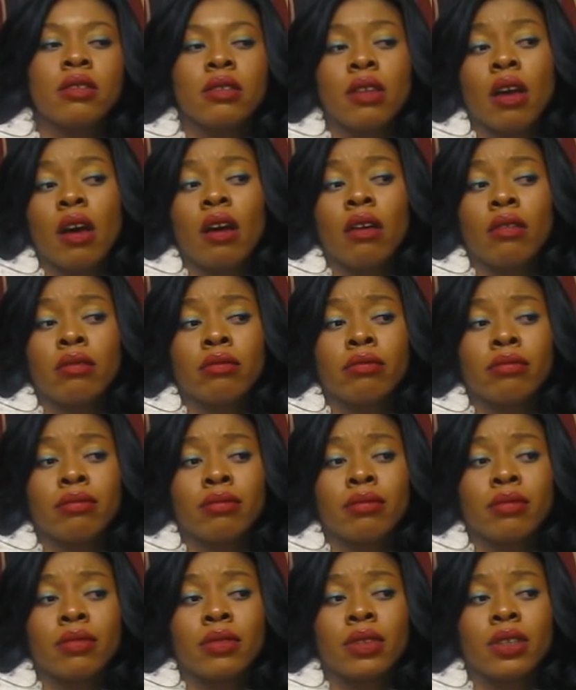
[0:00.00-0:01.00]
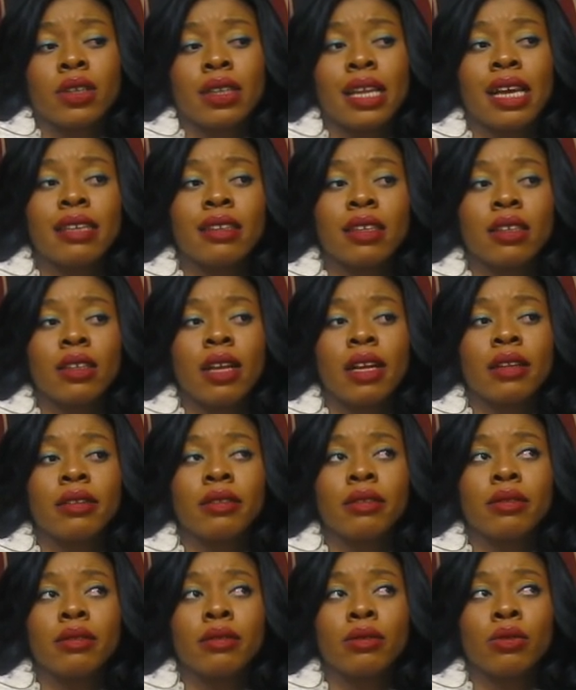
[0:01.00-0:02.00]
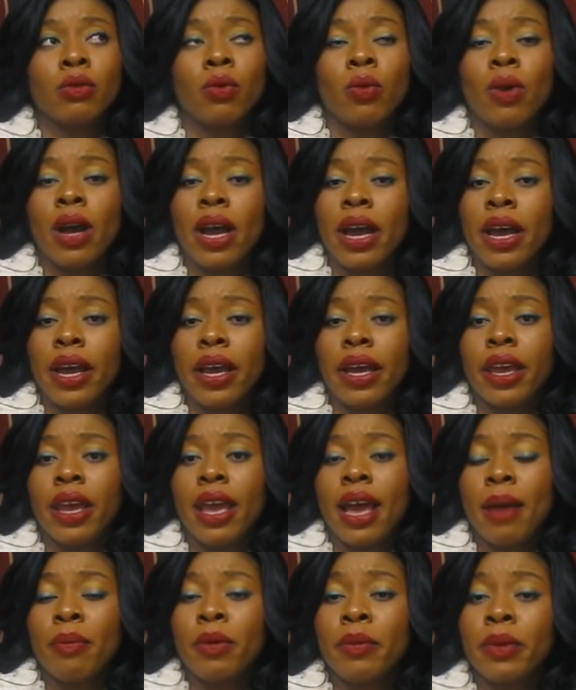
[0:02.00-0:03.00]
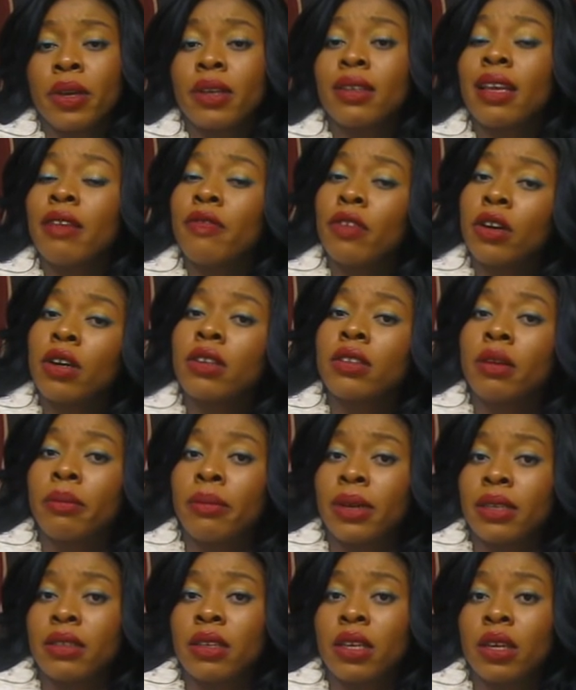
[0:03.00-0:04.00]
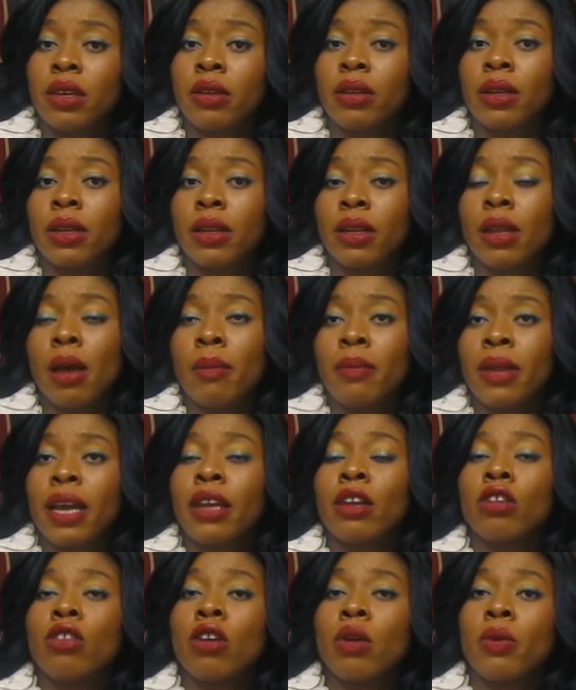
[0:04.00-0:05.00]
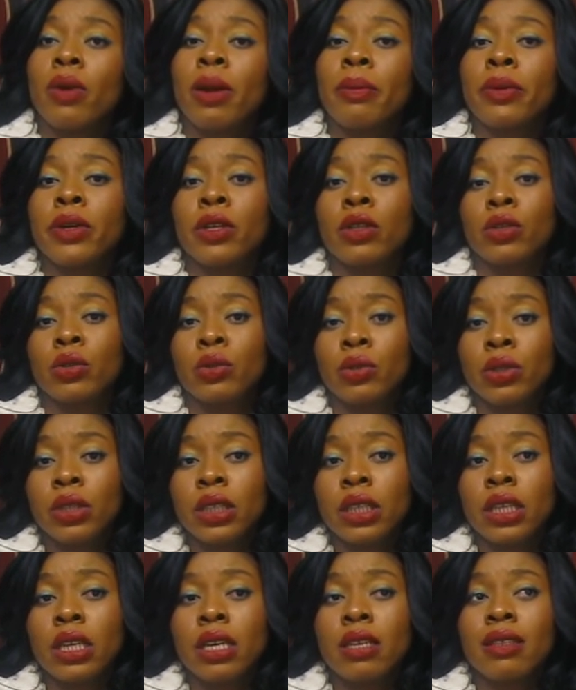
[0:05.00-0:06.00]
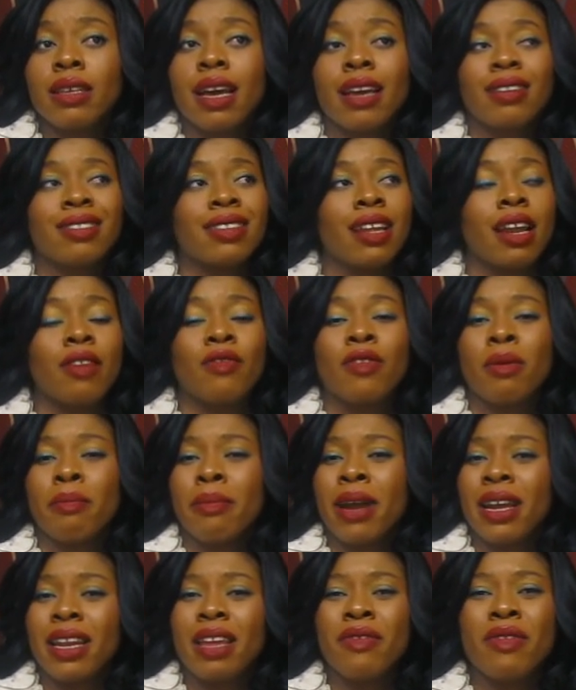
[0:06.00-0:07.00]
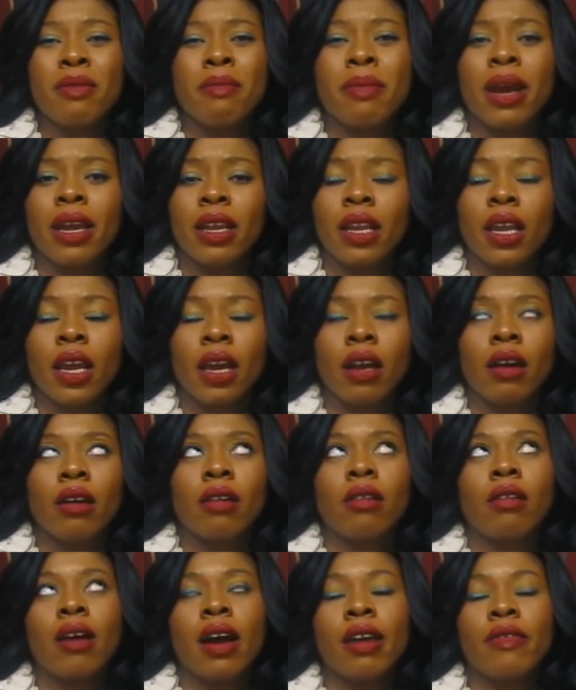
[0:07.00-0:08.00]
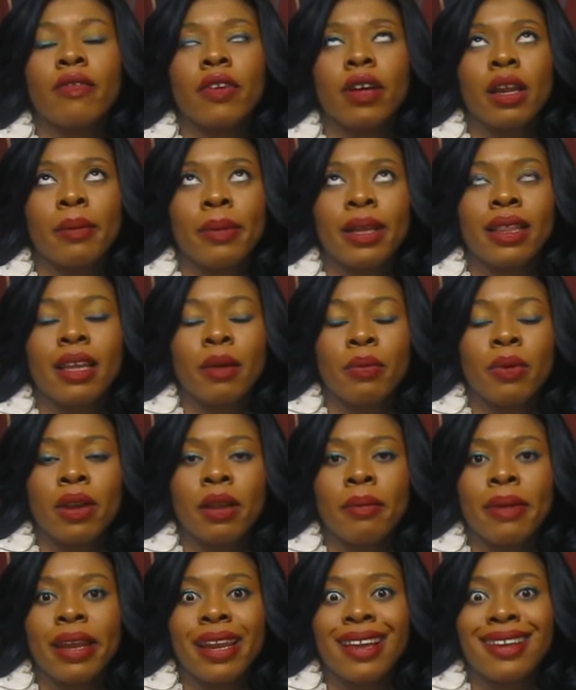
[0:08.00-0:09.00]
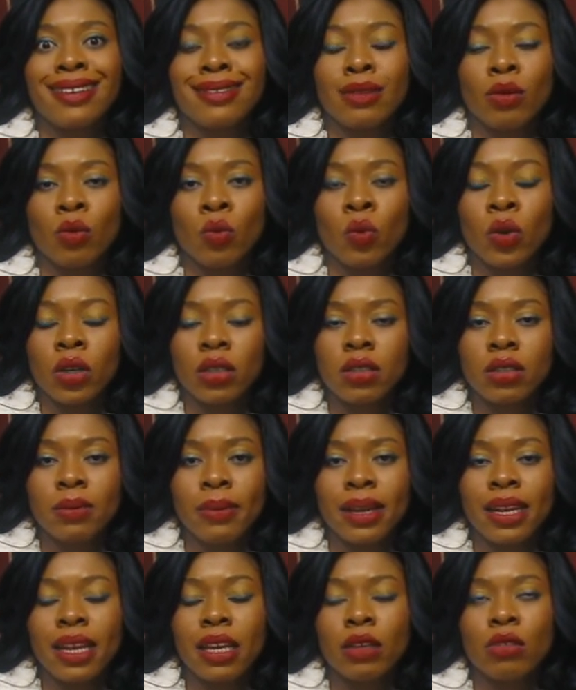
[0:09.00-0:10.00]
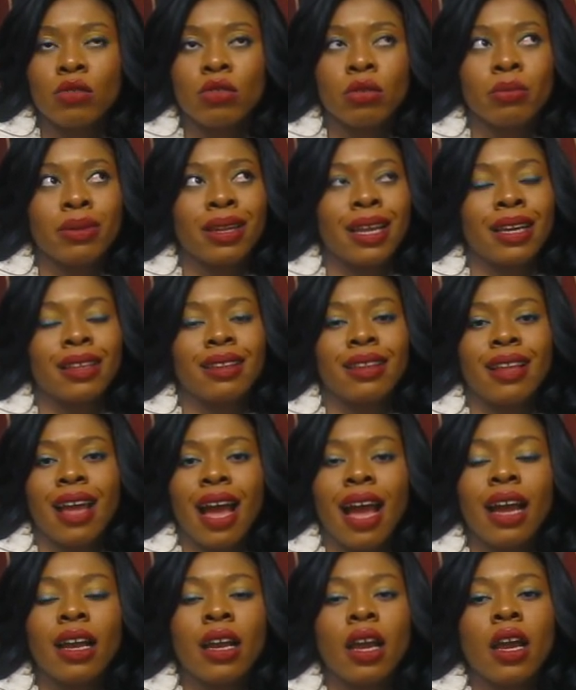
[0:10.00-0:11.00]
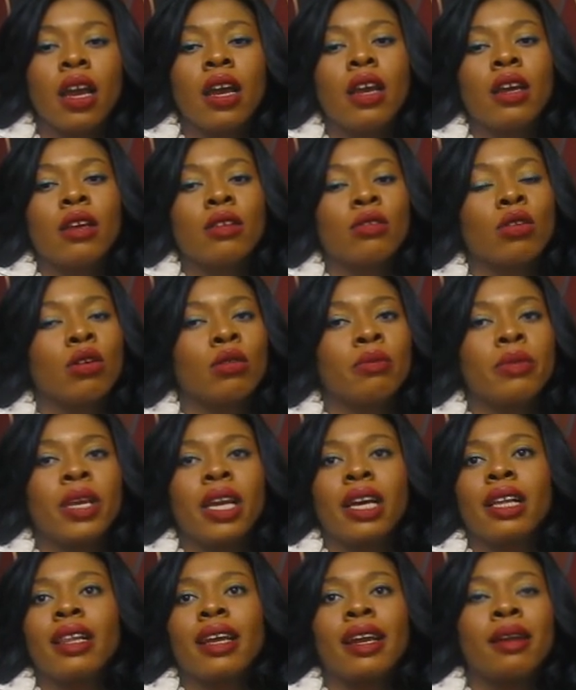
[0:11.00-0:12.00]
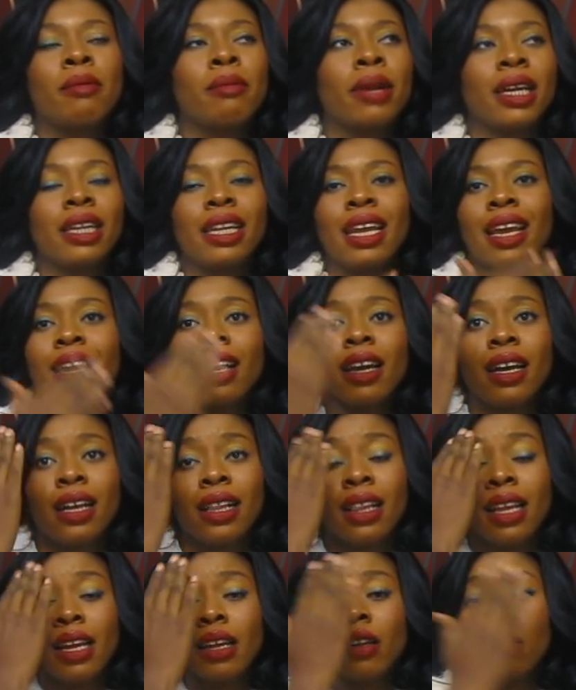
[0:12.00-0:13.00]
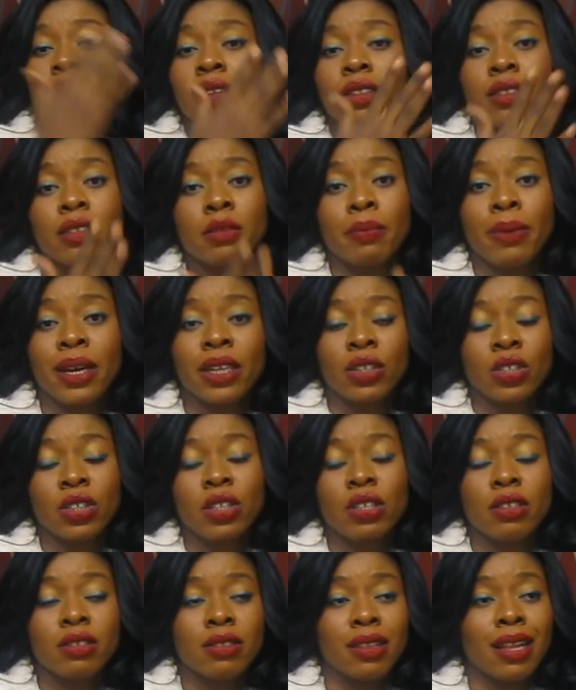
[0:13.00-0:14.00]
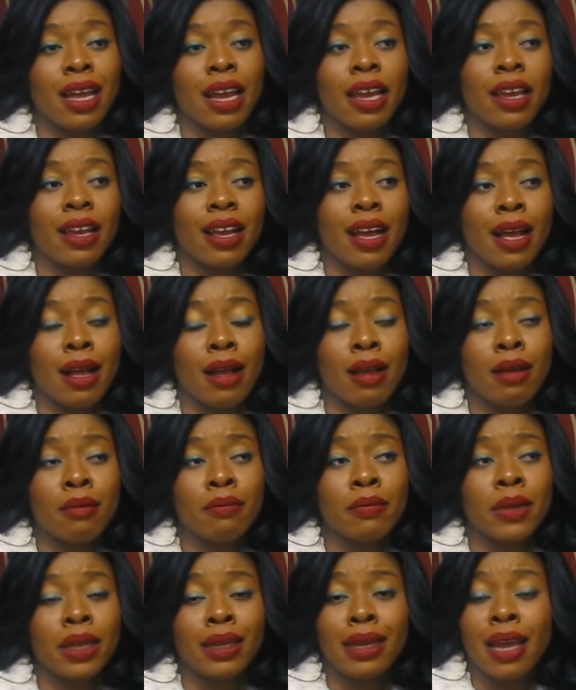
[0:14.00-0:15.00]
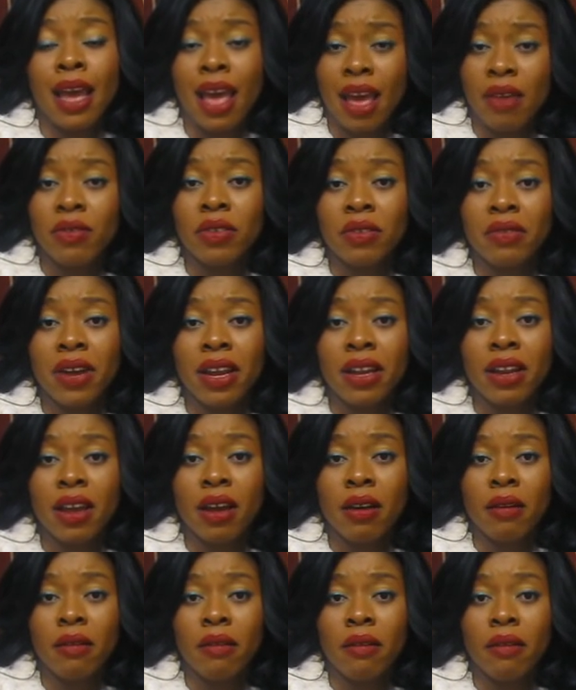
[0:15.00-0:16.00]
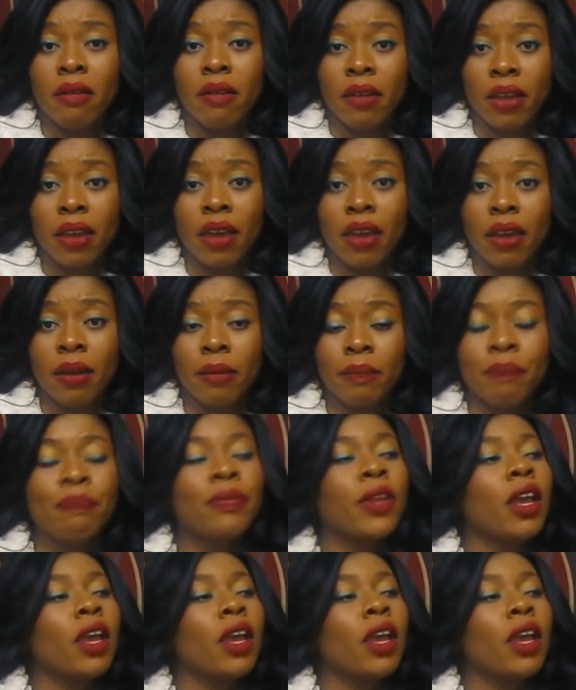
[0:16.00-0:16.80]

So that's it. And why it happened, because I focused on my skin and I'm like, you know what, I'm gonna do this. I started from my neck. Oh, I forgot about that. Probably my neck is the worst. My neck used to be like that. So me clearing my neck and clearing all those patches, like I'm in heaven right now. Okay?